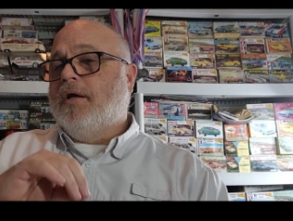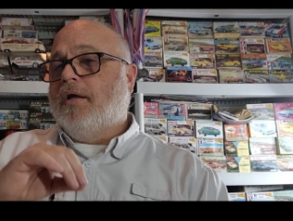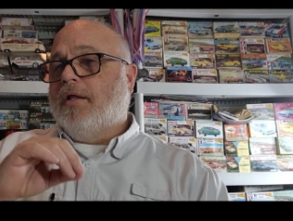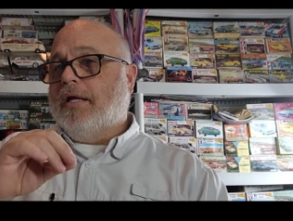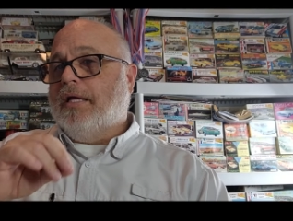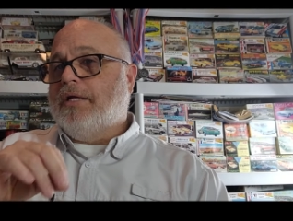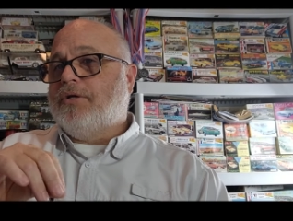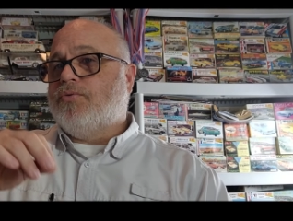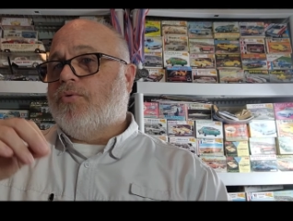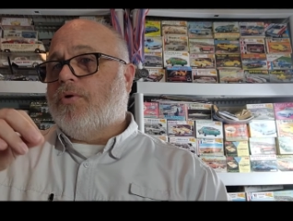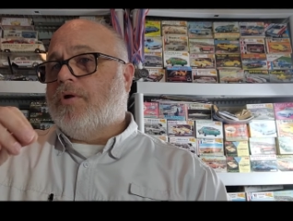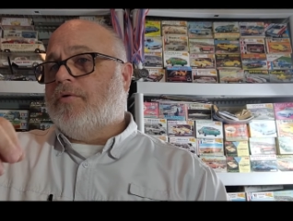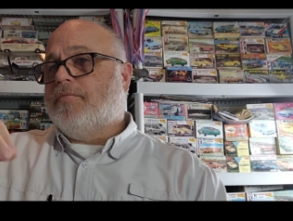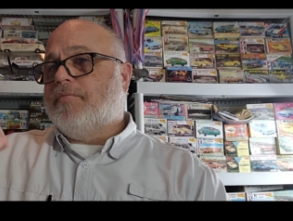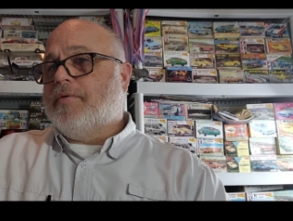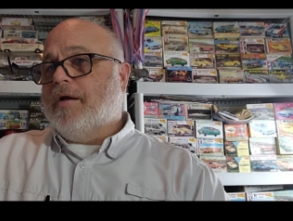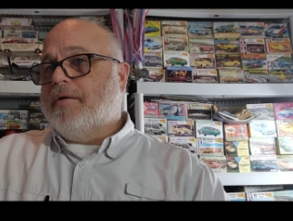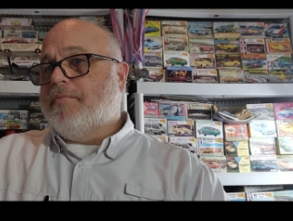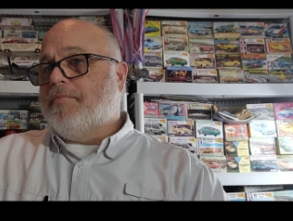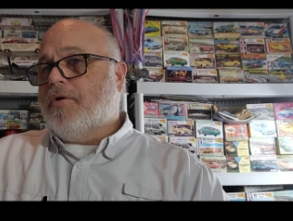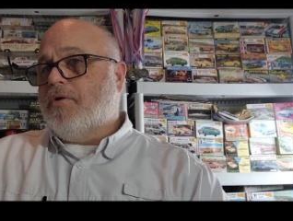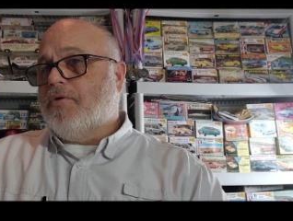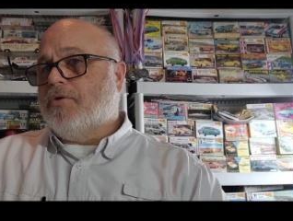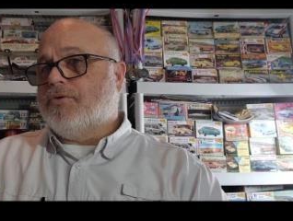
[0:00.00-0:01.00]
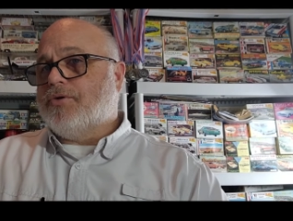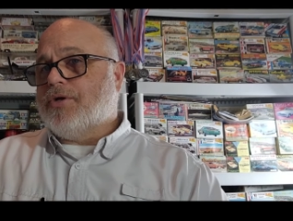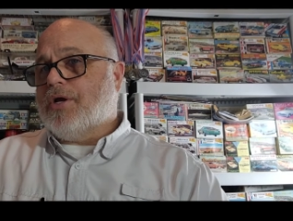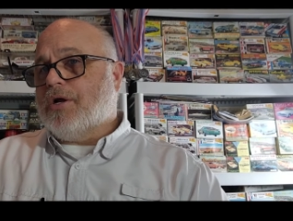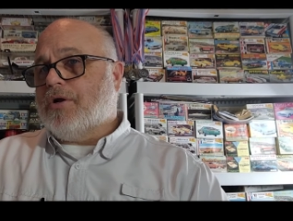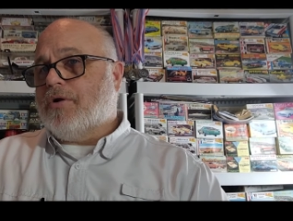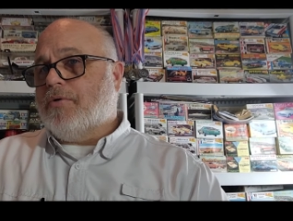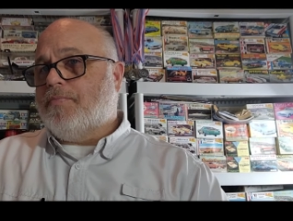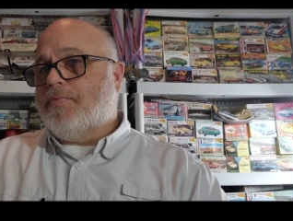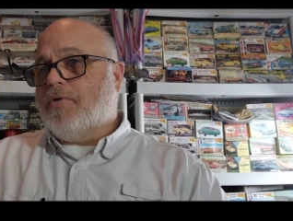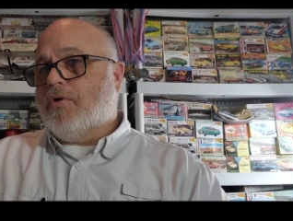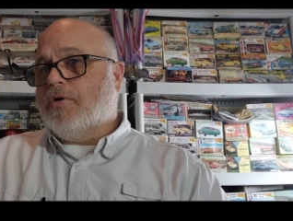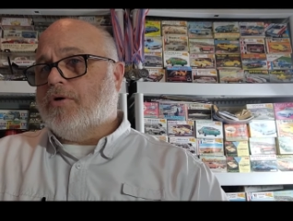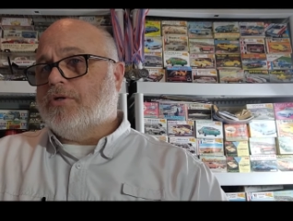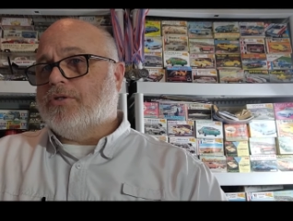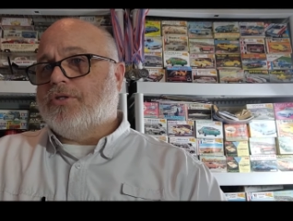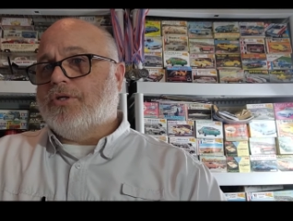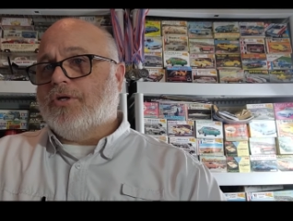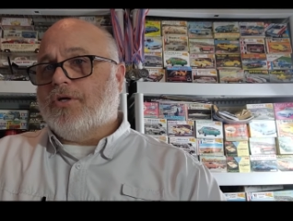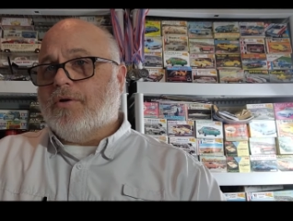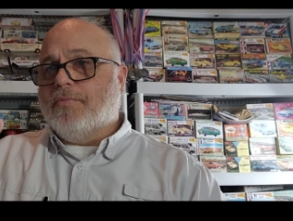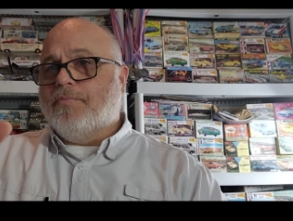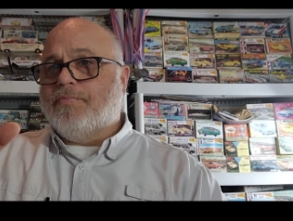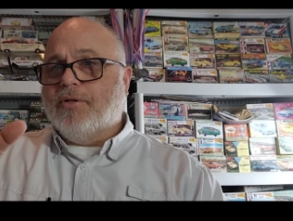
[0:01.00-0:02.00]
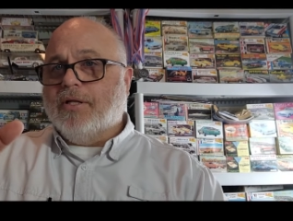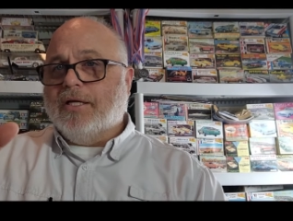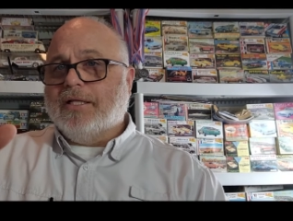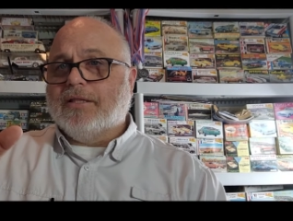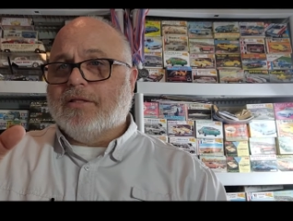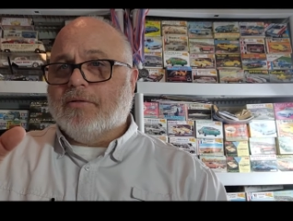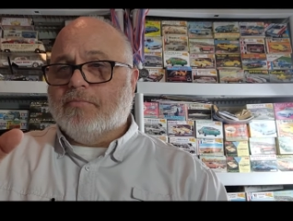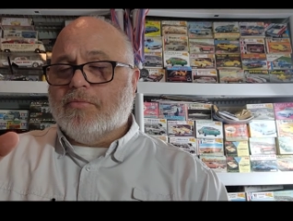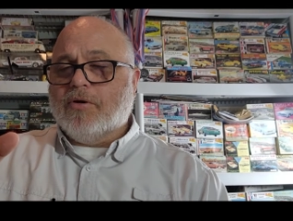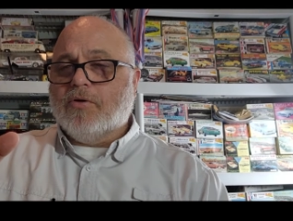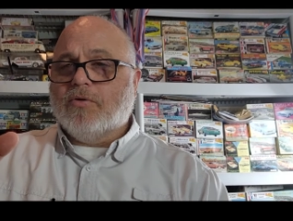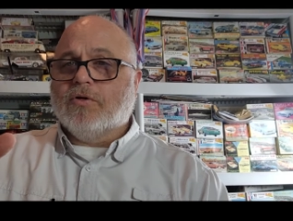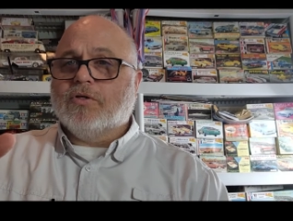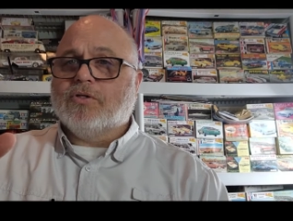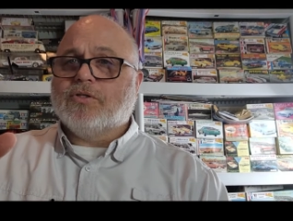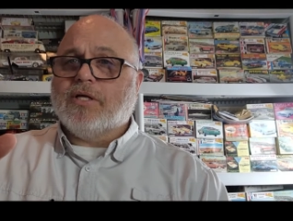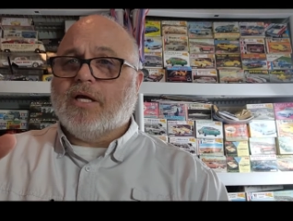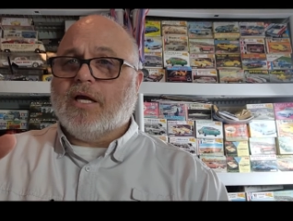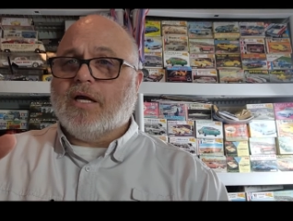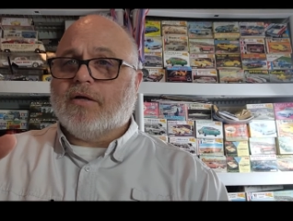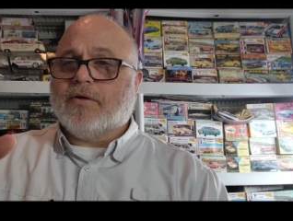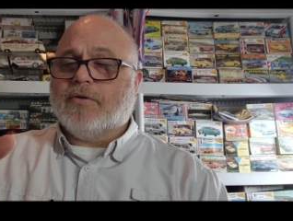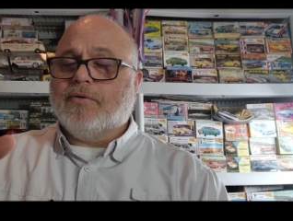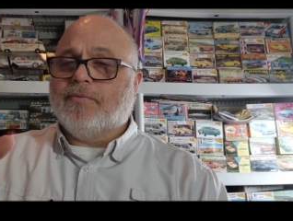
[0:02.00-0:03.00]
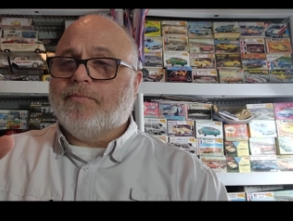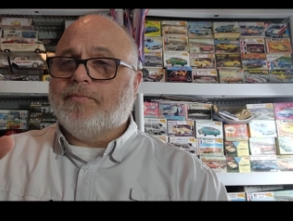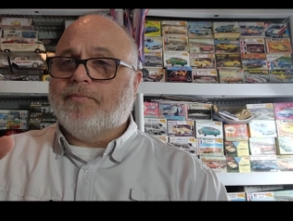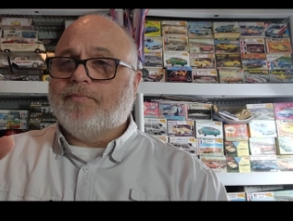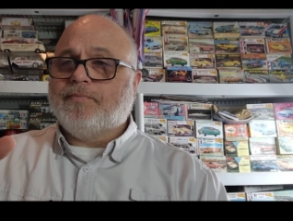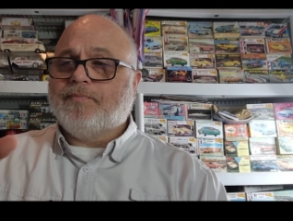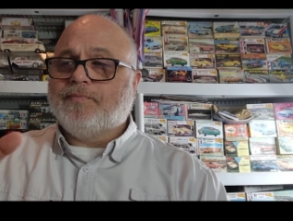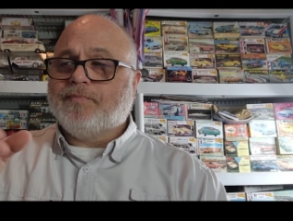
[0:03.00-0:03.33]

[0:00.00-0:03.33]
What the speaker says: and each one of them had motorcycle parts to complete the motorcycle.